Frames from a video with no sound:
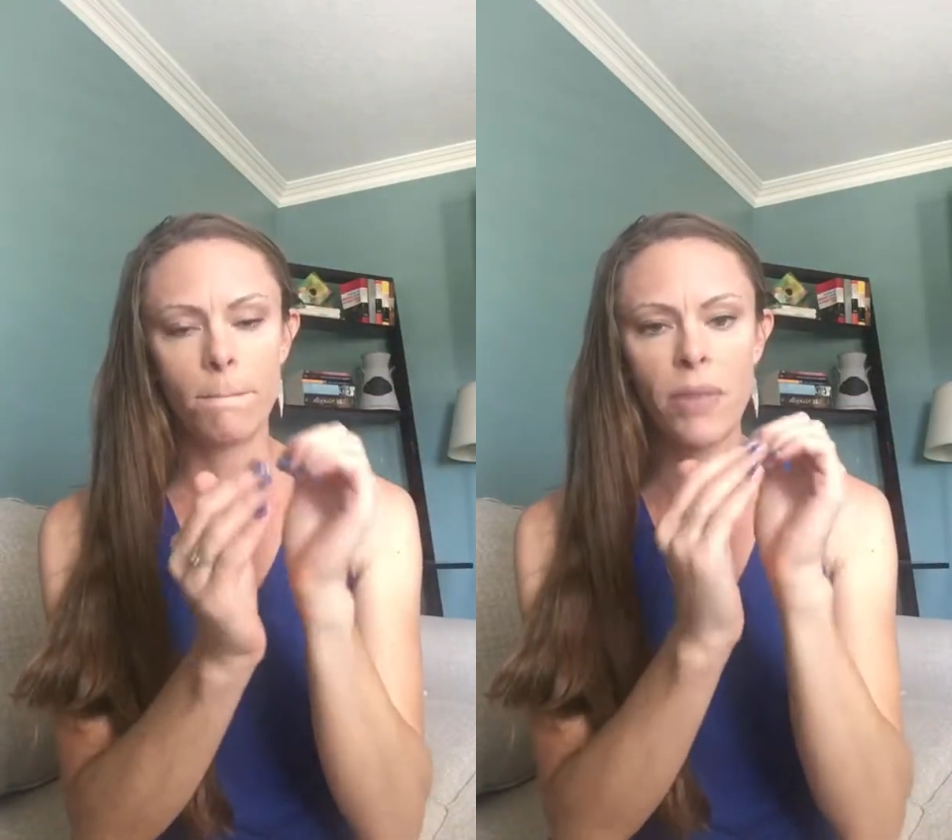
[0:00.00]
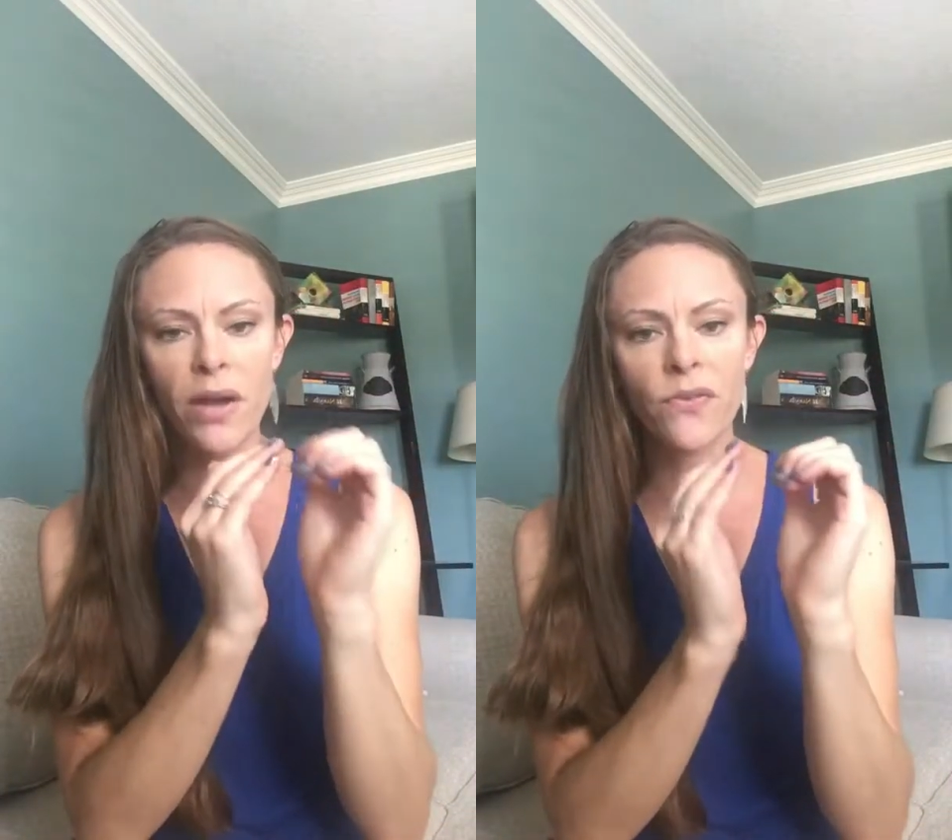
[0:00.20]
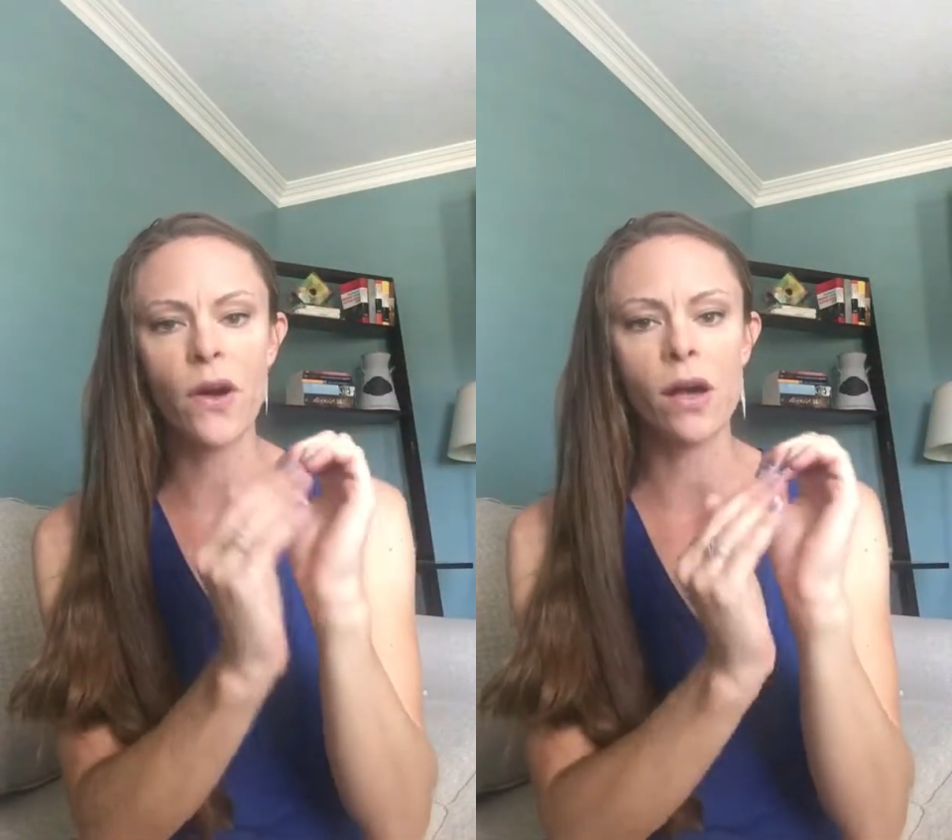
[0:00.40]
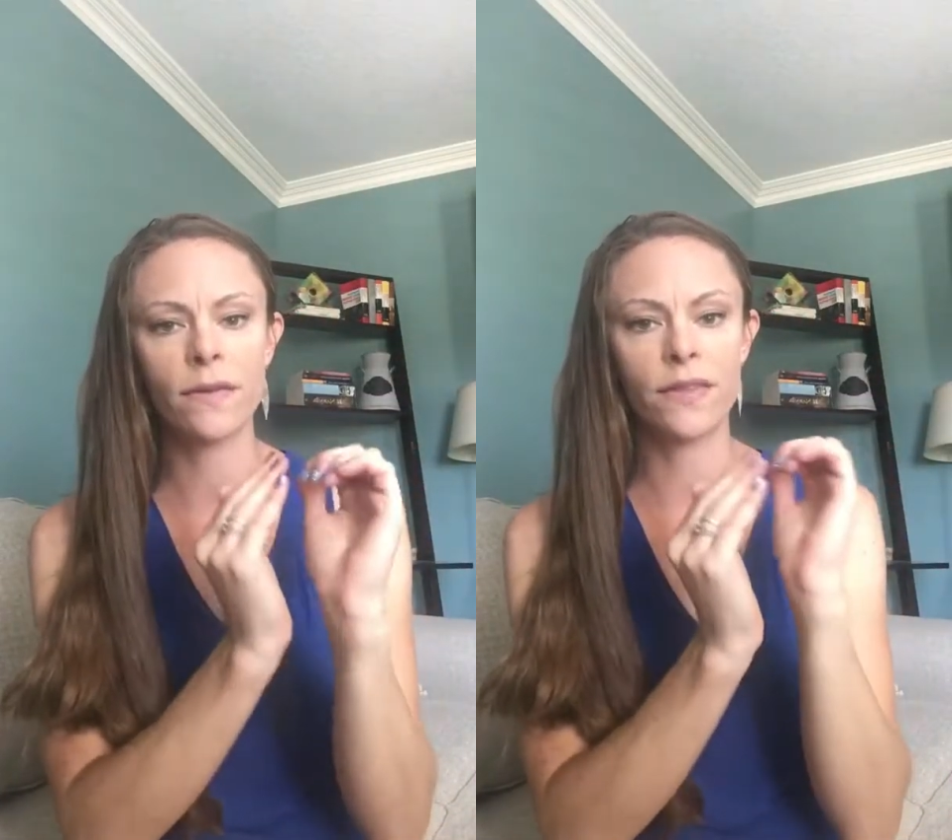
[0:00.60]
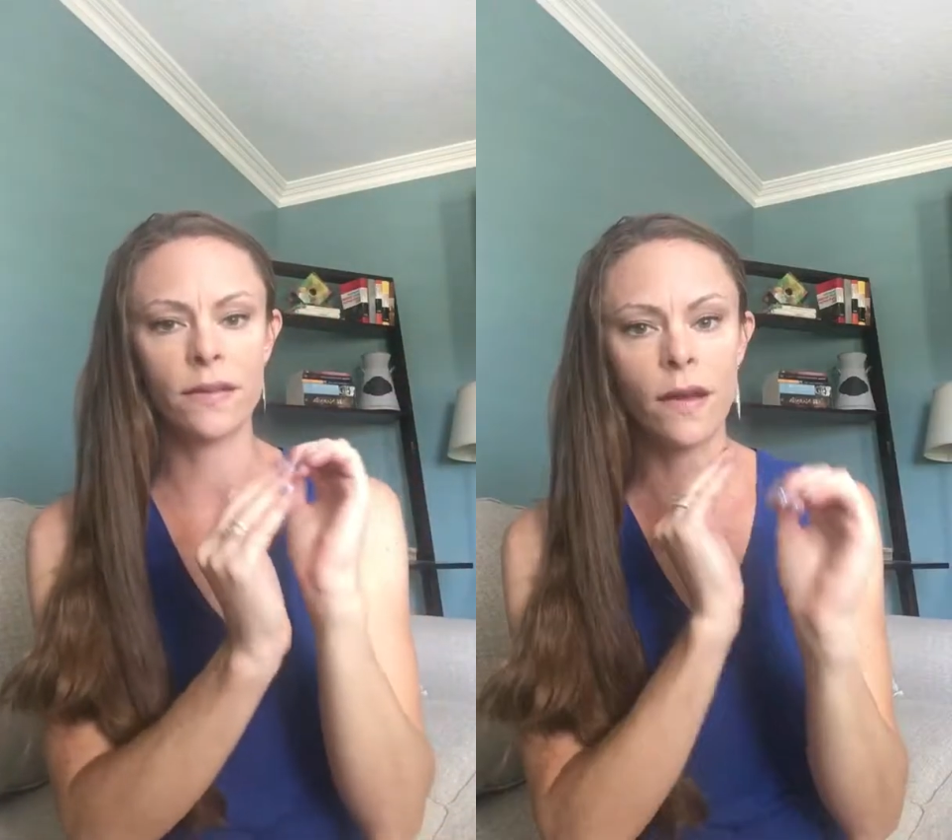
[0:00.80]
buff
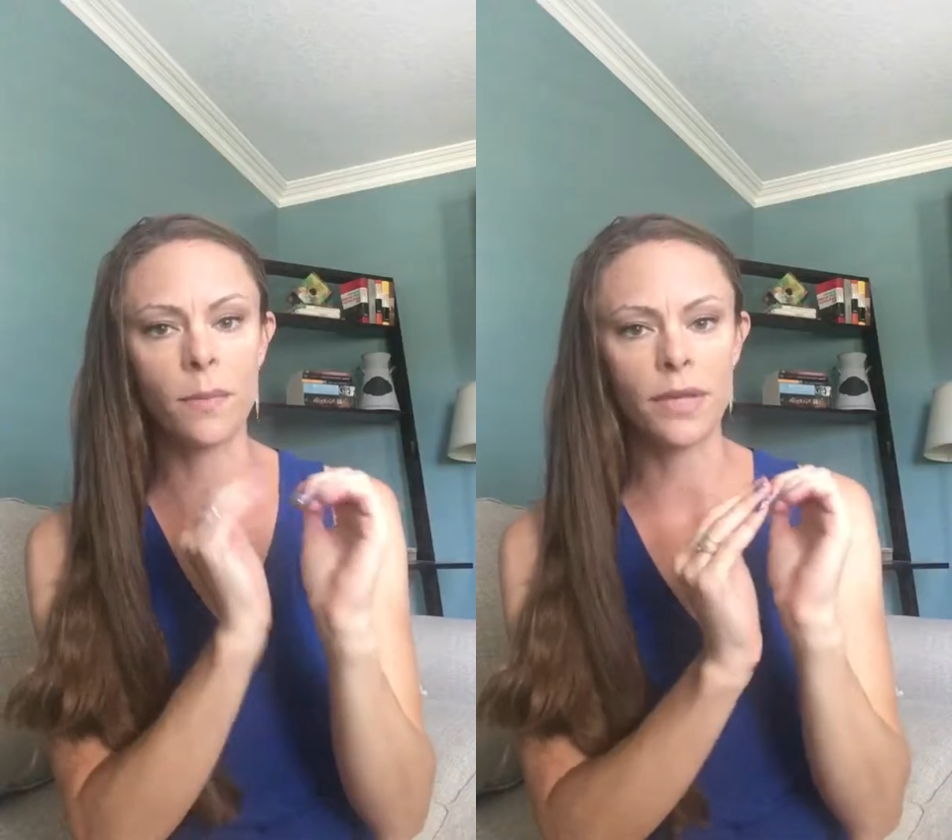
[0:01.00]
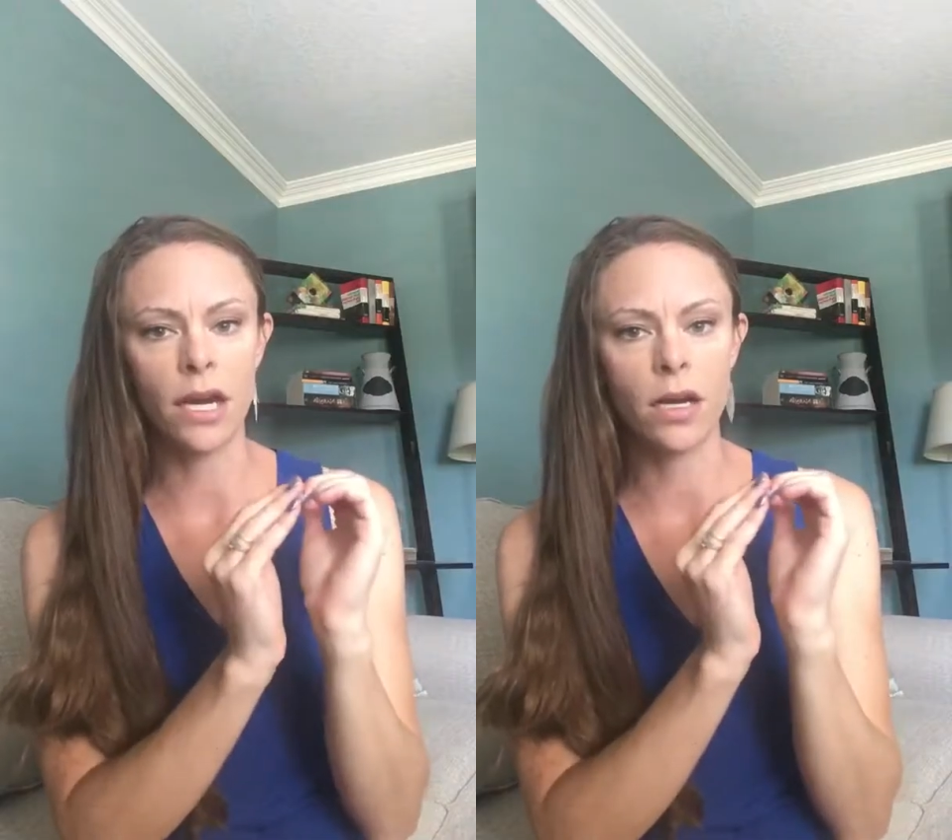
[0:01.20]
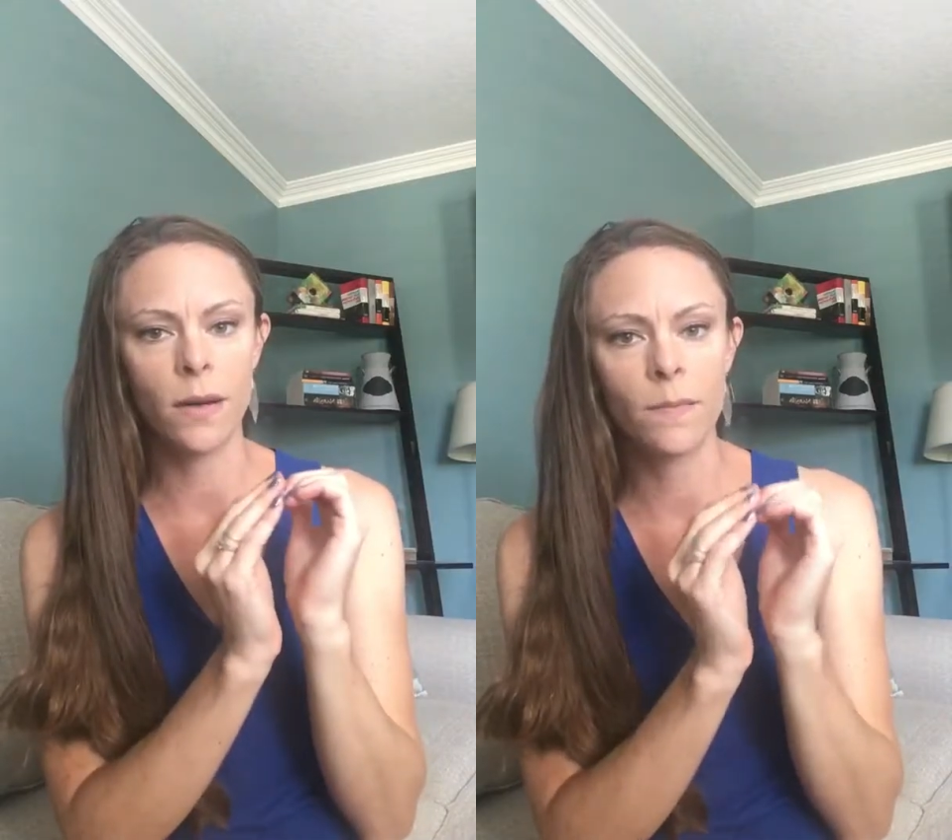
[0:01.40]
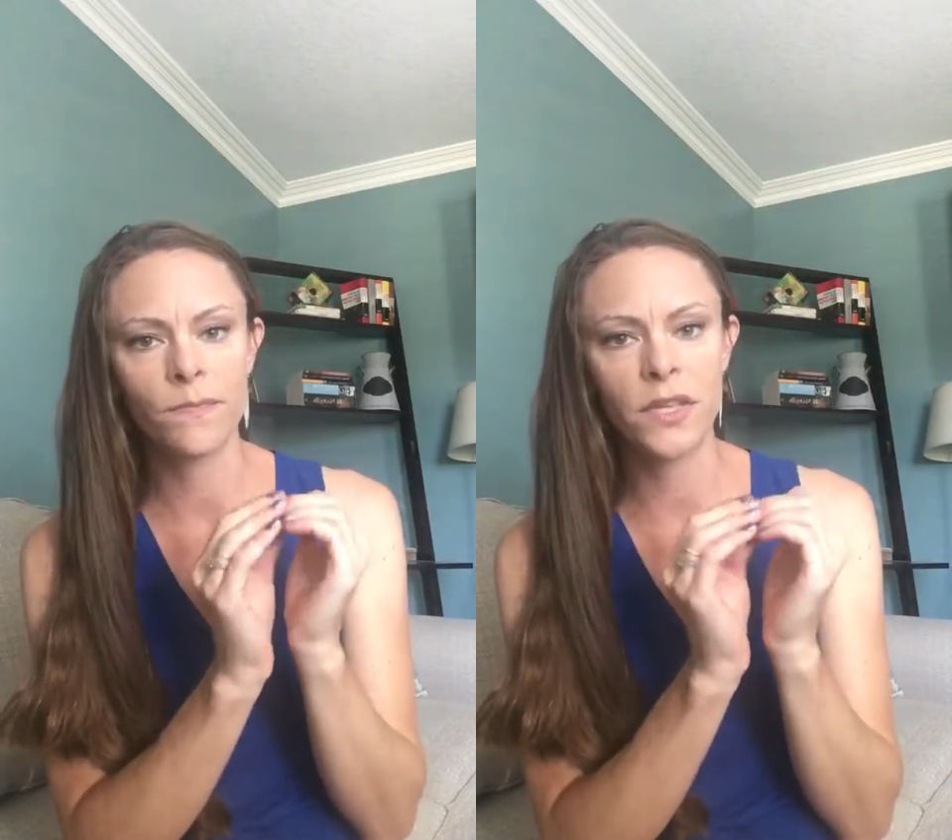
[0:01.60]
off the top layer.